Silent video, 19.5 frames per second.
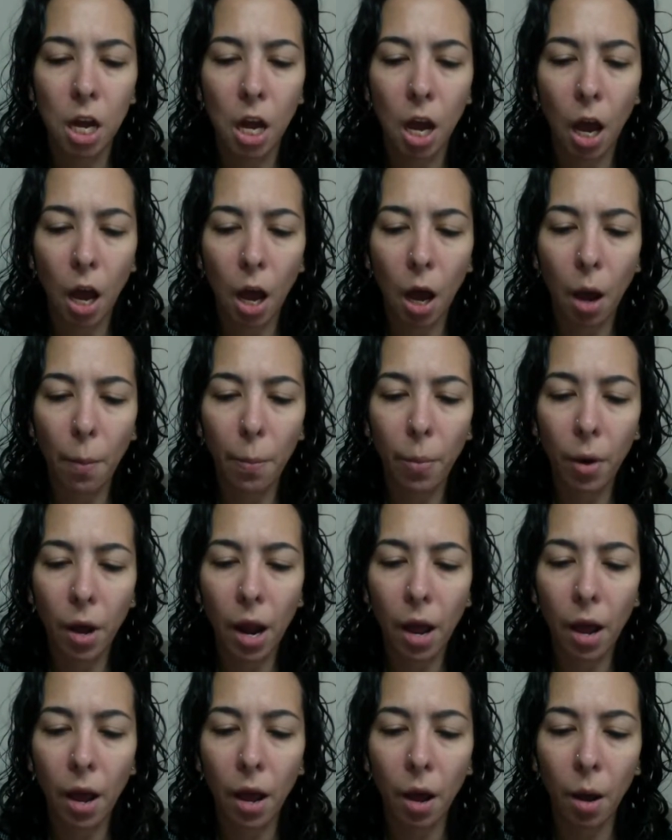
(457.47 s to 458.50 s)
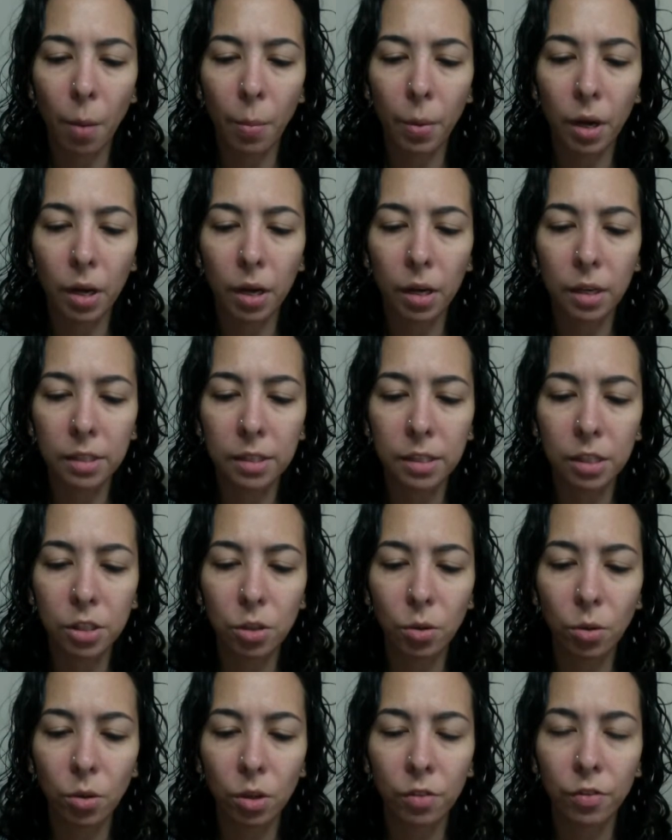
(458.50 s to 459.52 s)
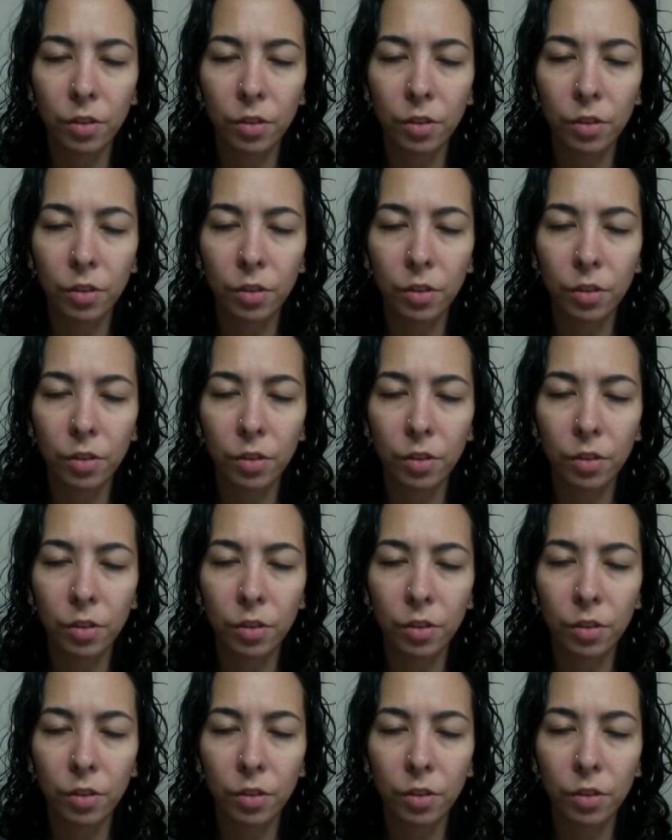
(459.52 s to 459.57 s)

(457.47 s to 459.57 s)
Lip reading: But essential oil,